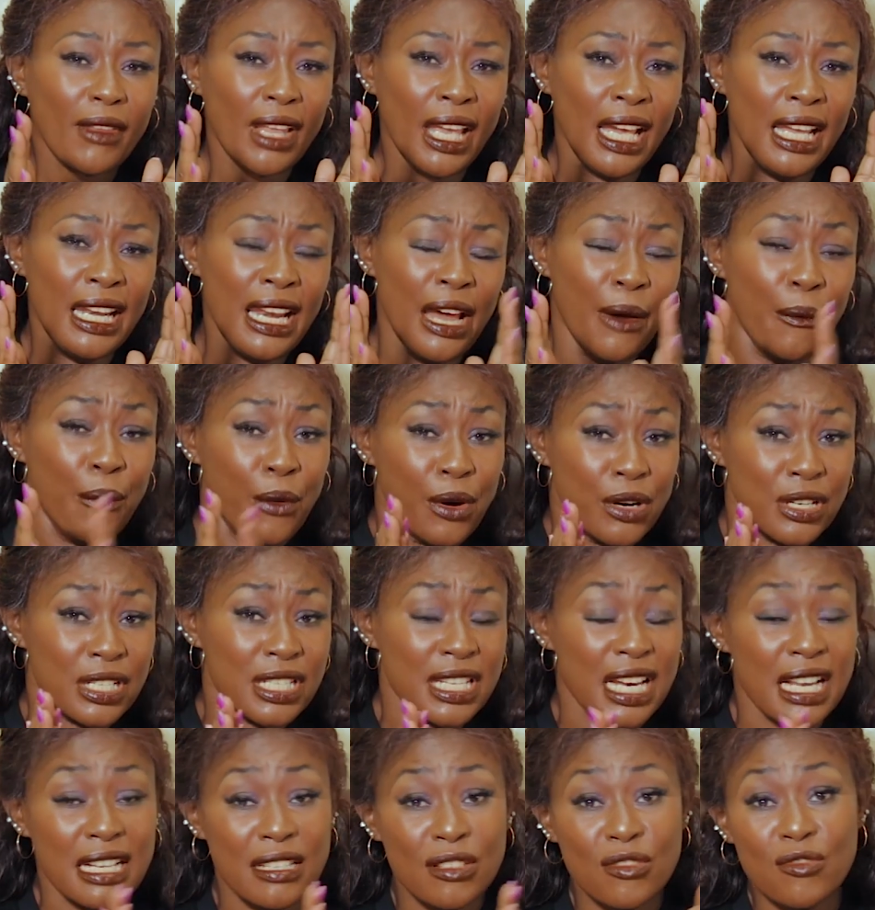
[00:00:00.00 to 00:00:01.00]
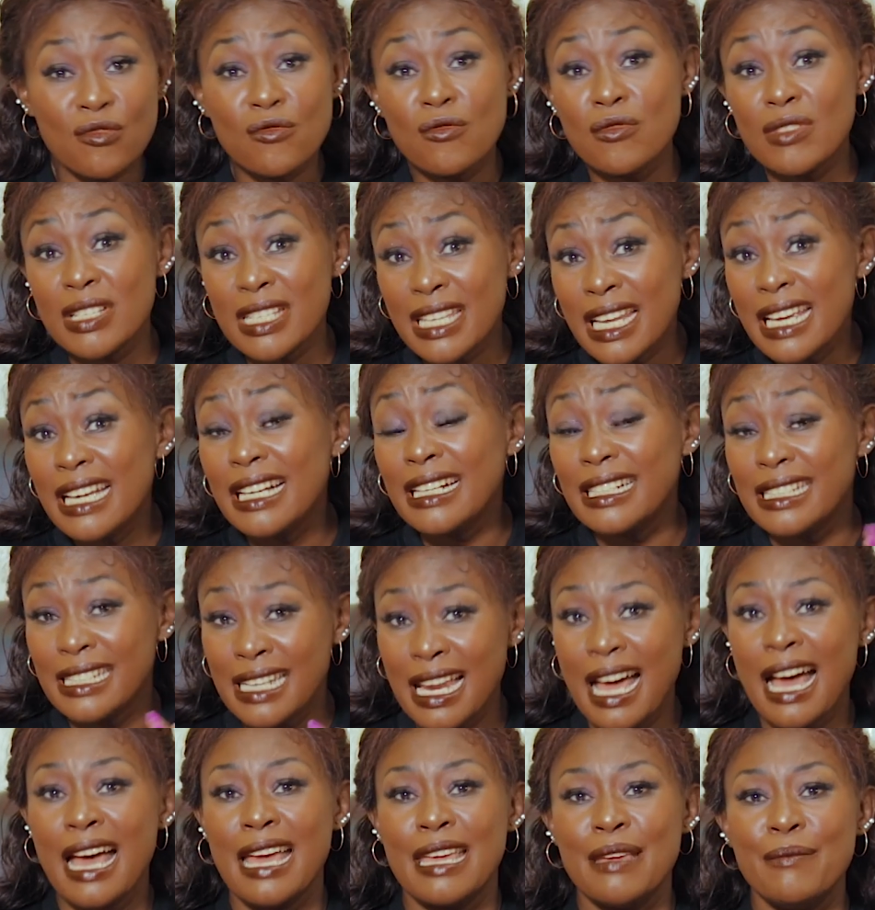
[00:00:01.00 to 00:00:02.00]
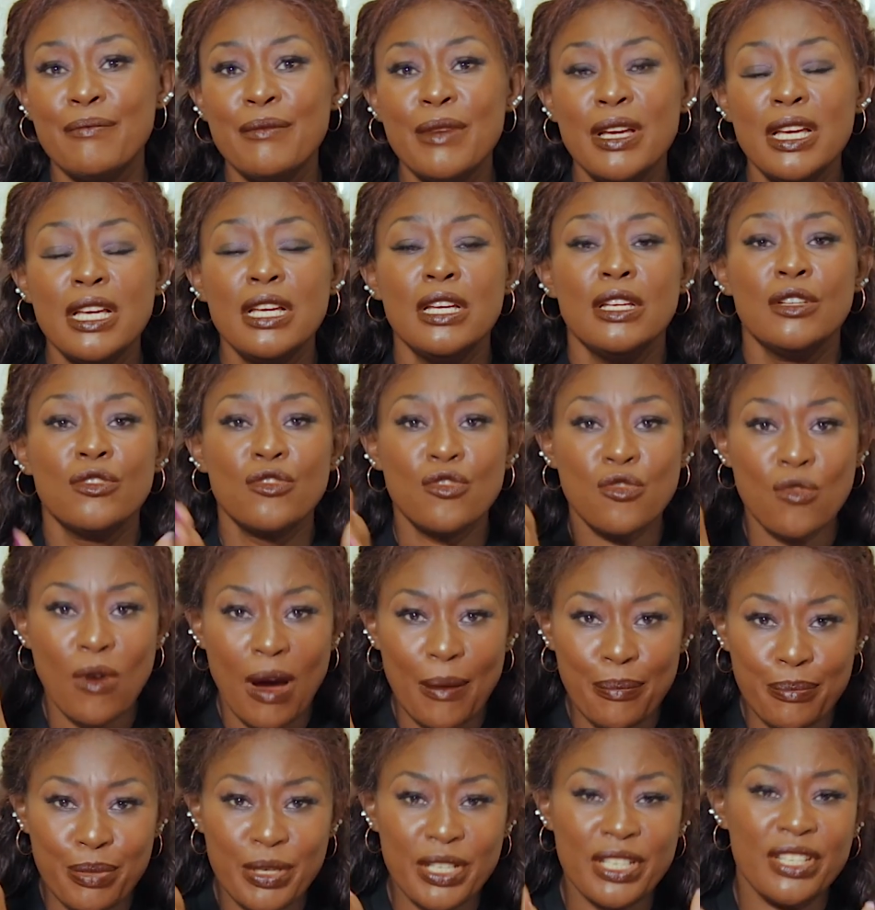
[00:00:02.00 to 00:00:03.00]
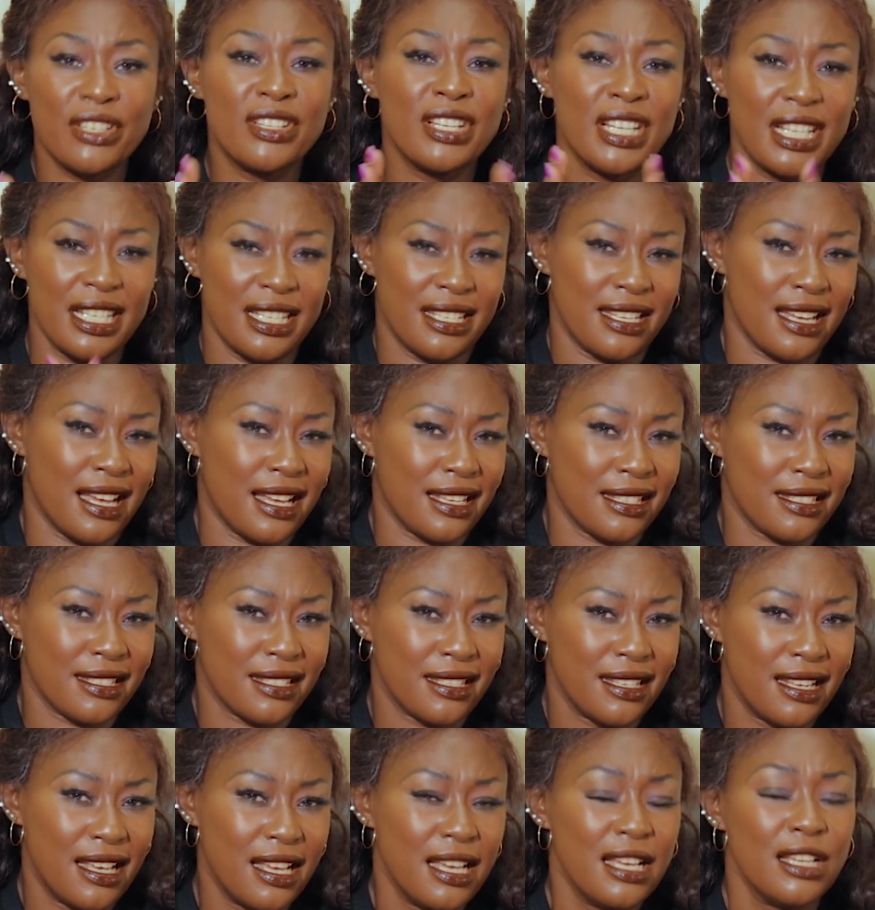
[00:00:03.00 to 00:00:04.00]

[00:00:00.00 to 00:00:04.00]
and I want us to take time to appreciate us,